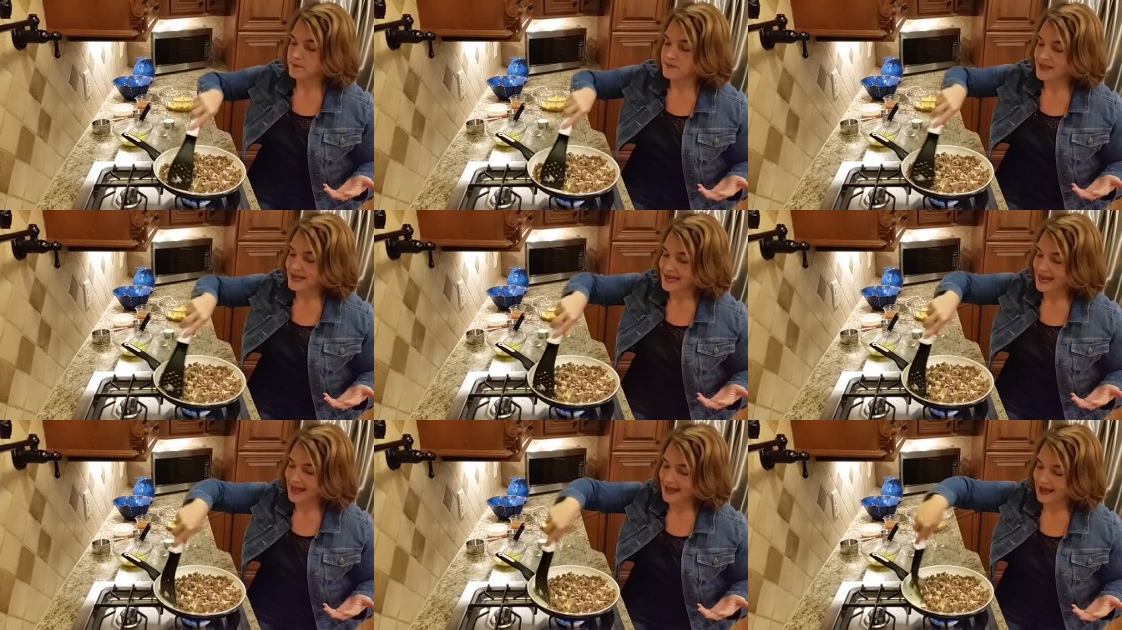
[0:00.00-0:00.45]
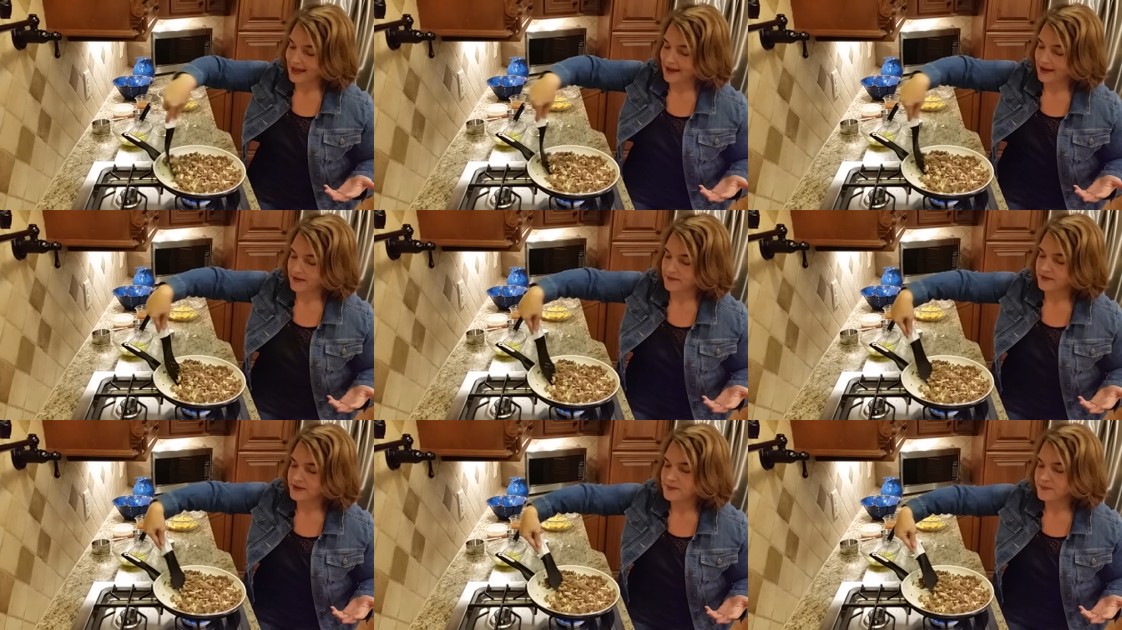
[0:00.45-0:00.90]
They
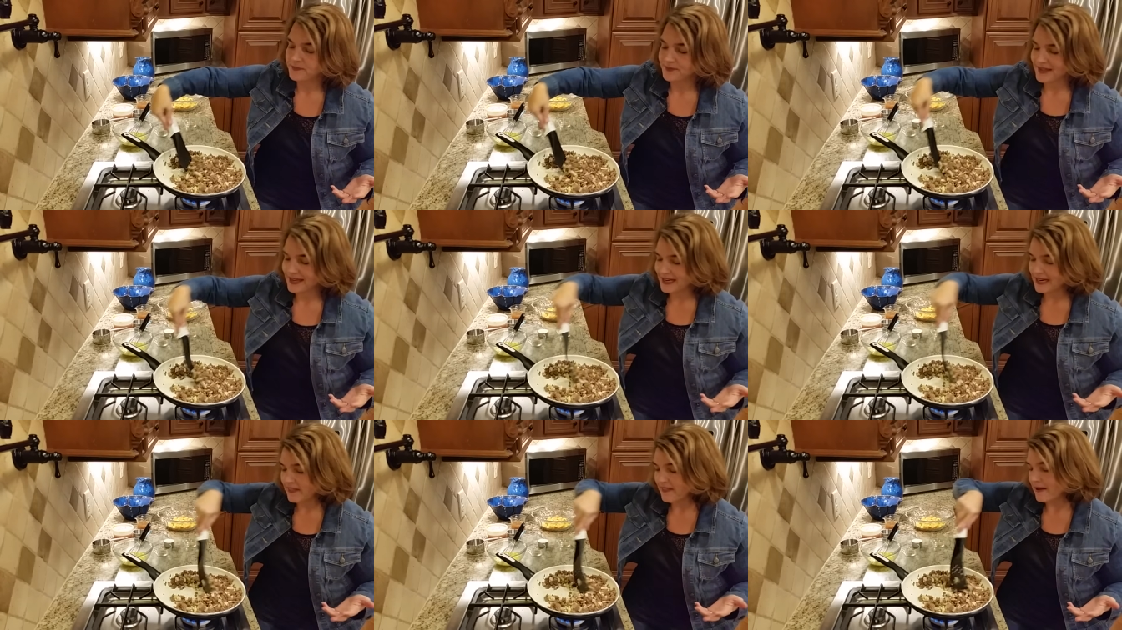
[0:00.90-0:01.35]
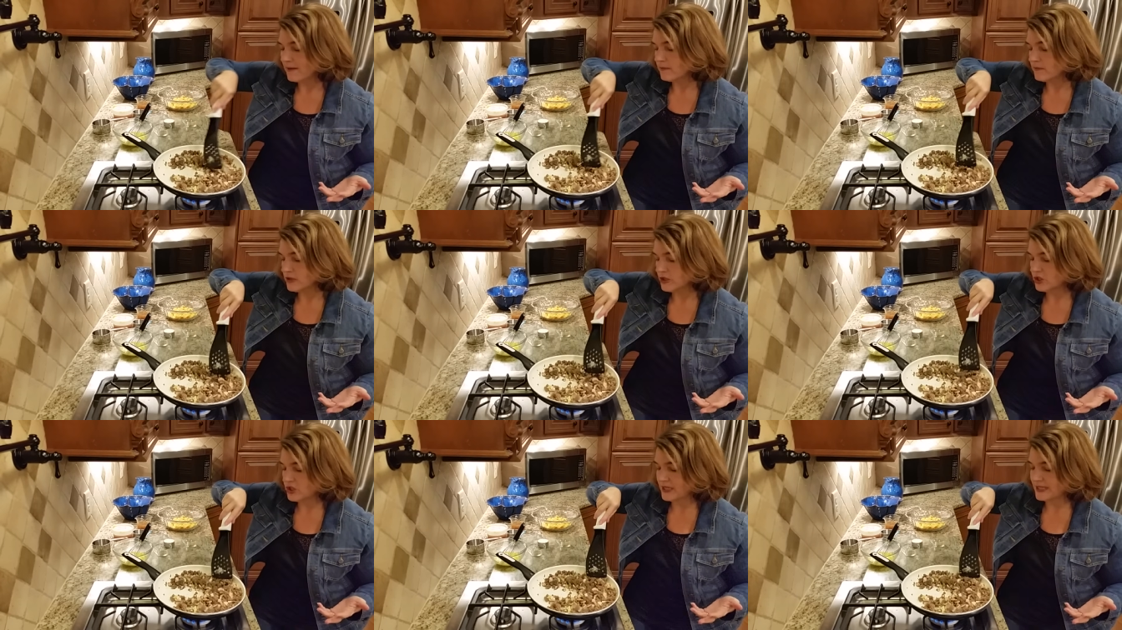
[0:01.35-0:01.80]
have kind of that
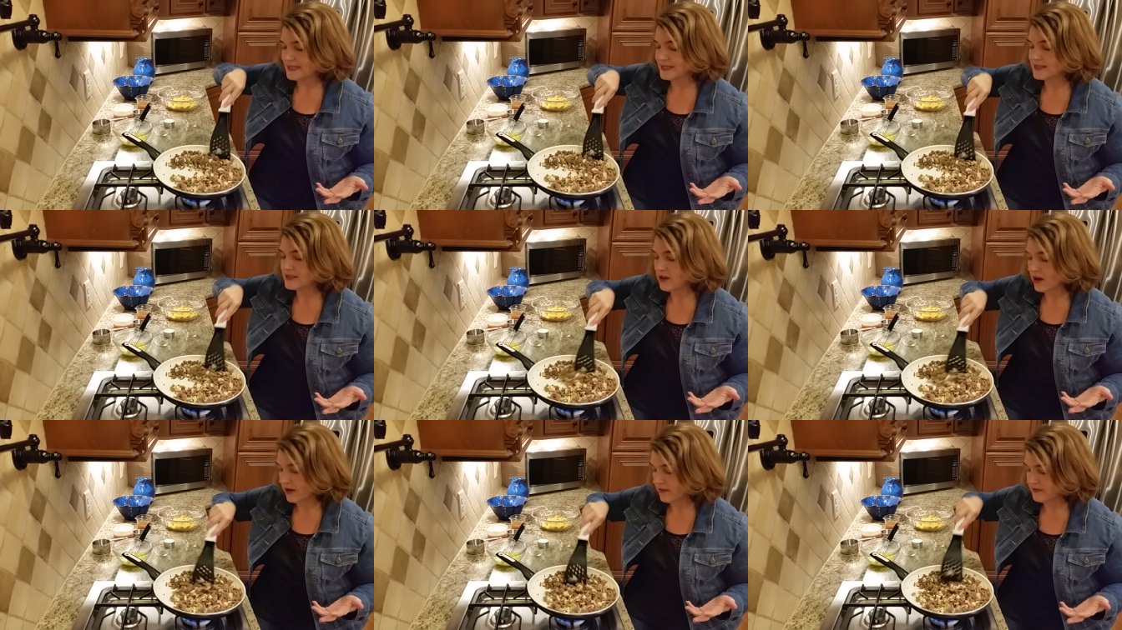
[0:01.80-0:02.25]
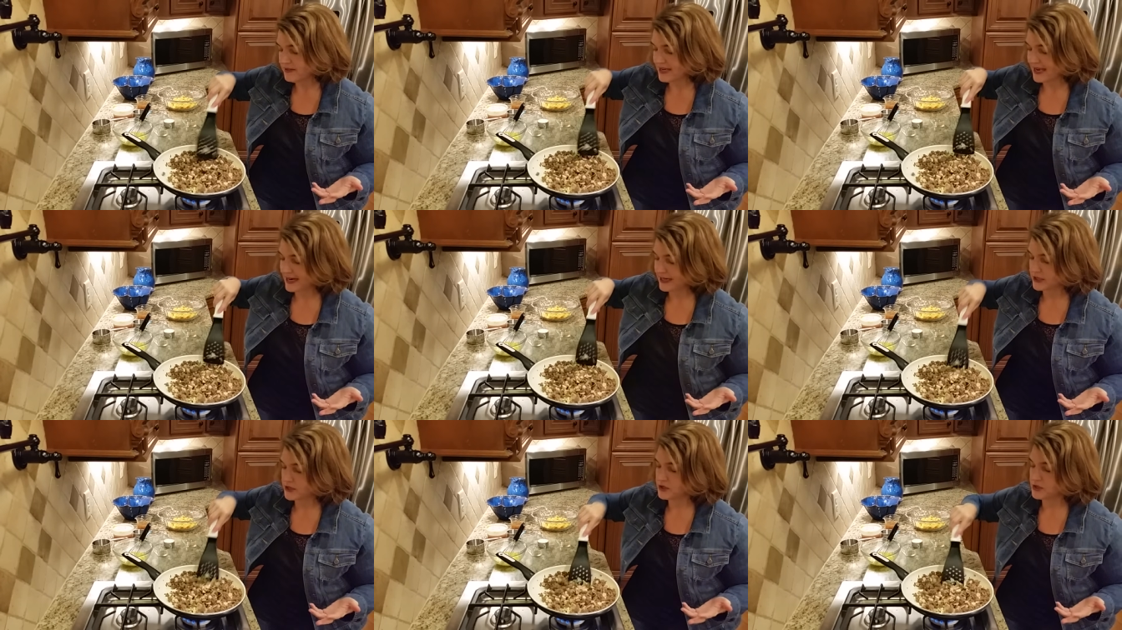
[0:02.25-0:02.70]
mushy, soft
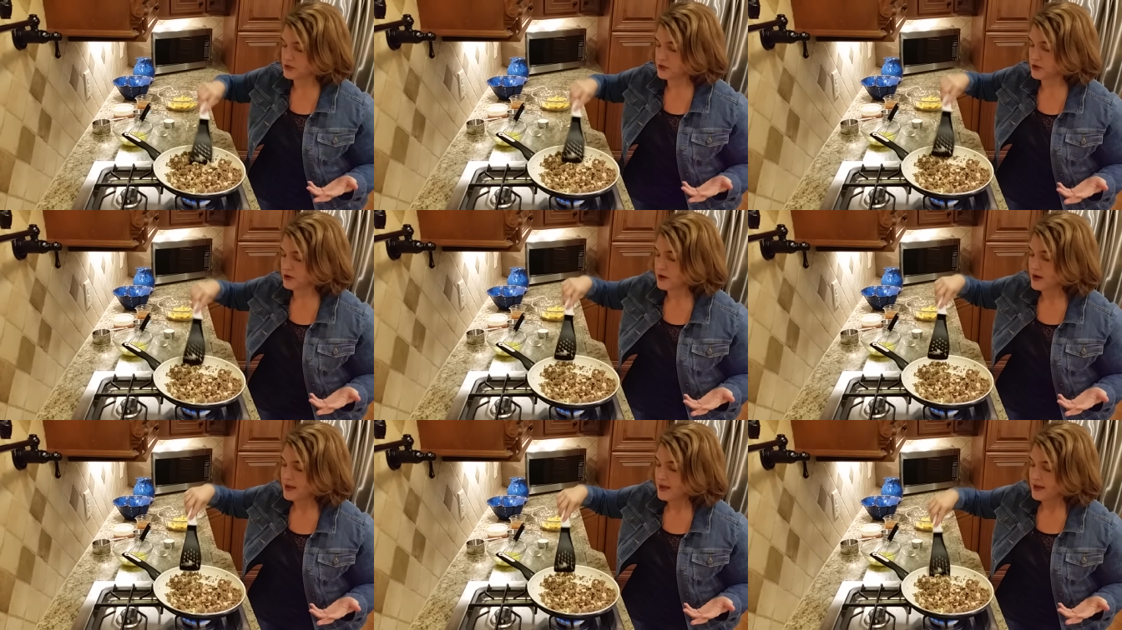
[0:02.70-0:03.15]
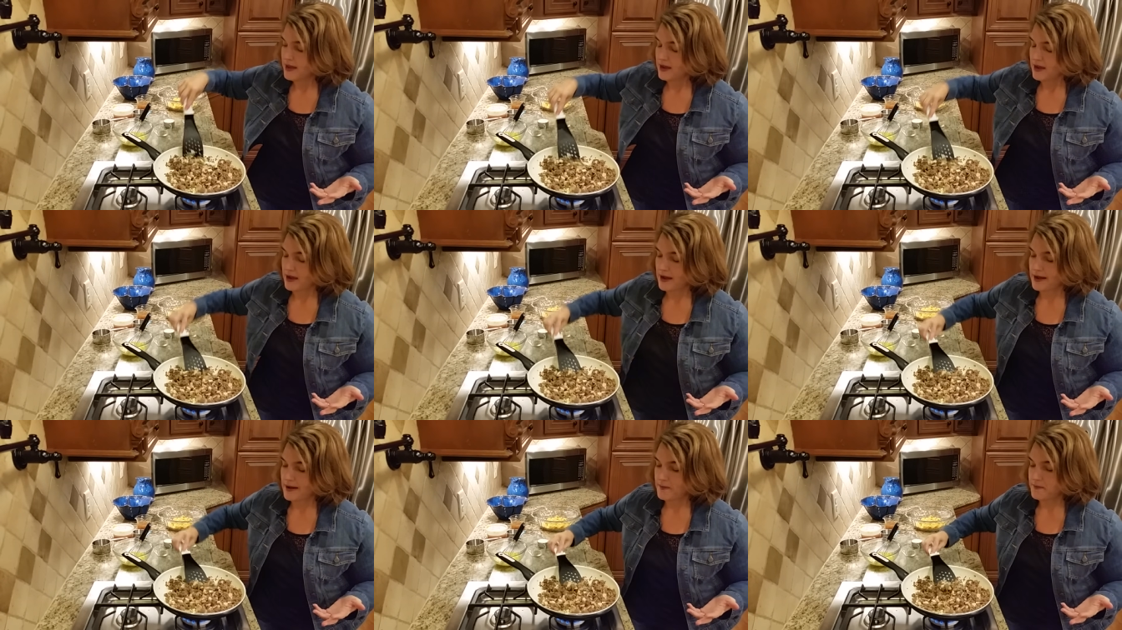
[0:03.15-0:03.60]
texture
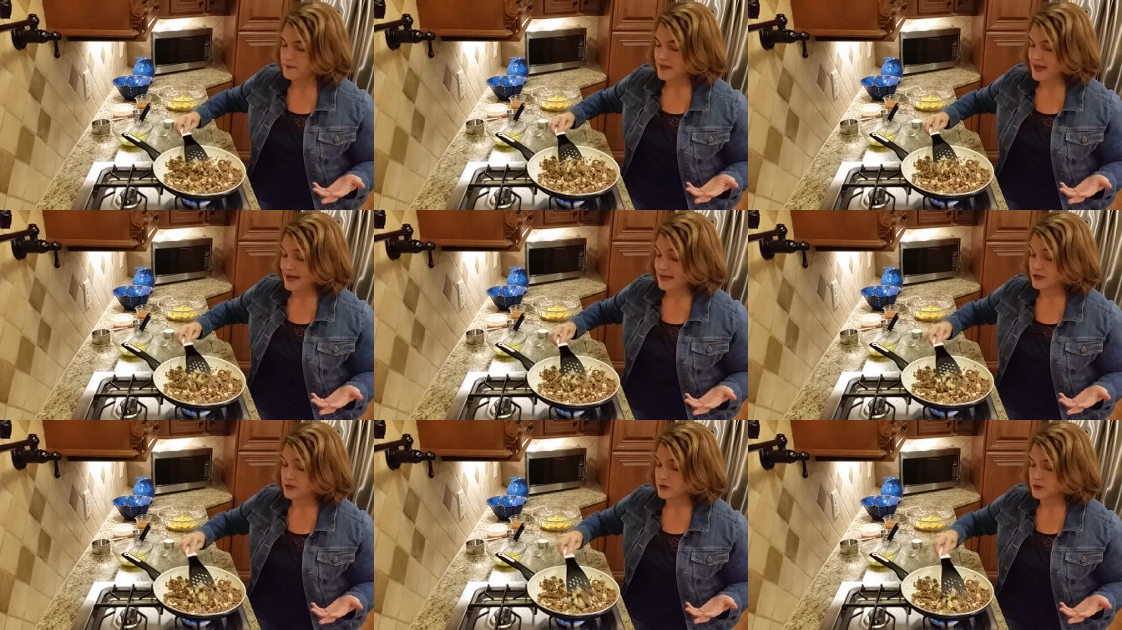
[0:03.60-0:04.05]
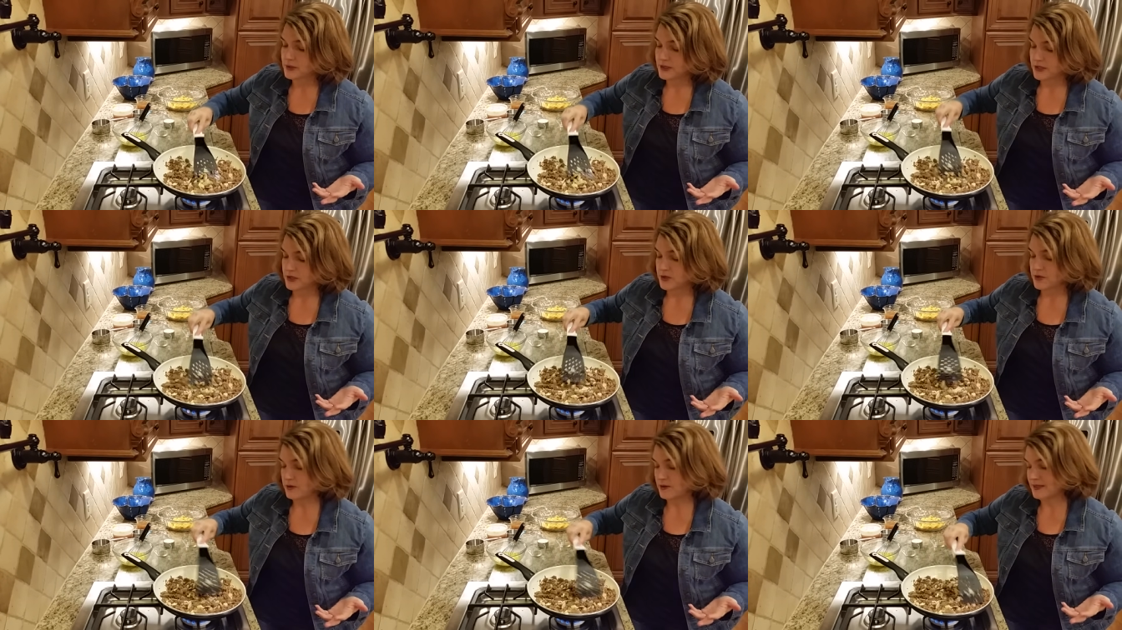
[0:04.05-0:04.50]
um, that
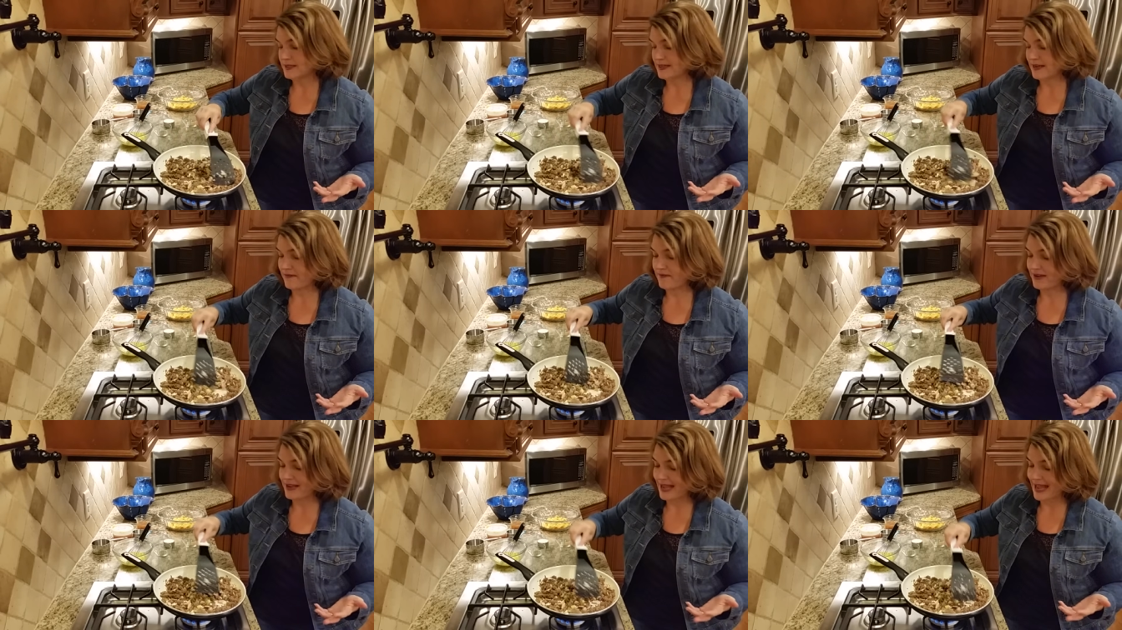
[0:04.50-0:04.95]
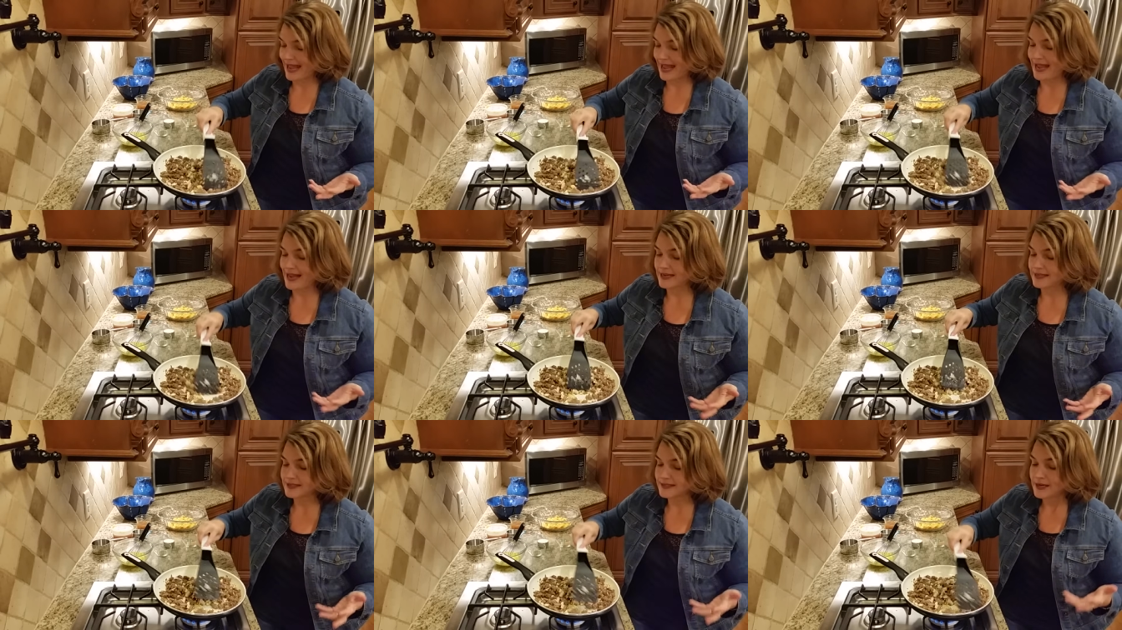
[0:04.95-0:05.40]
traditional stuffing
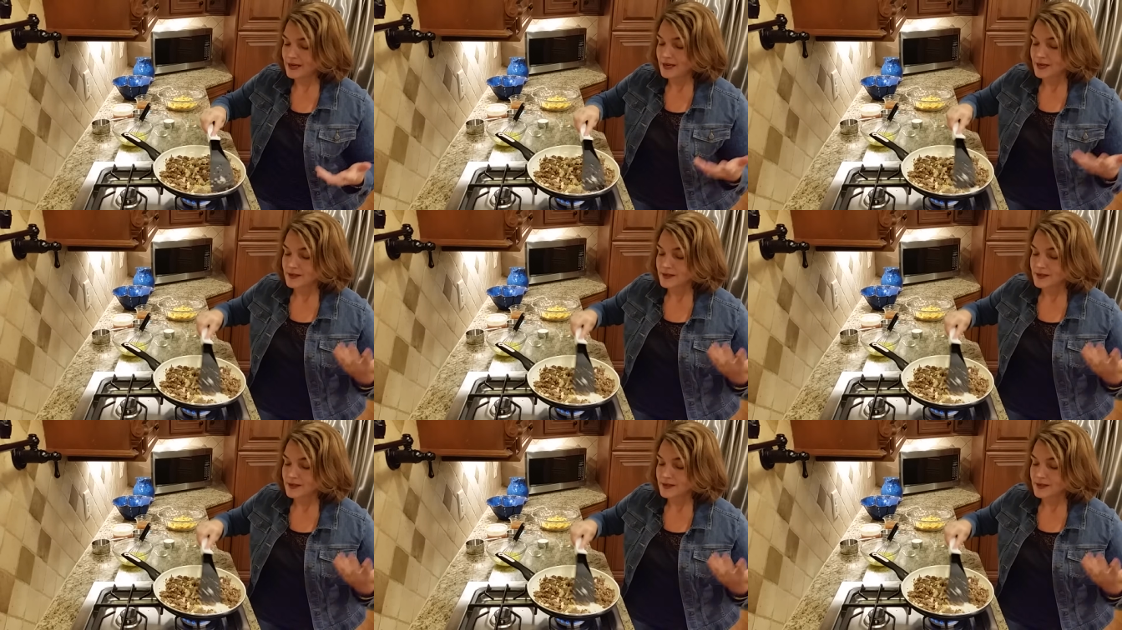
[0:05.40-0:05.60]
has.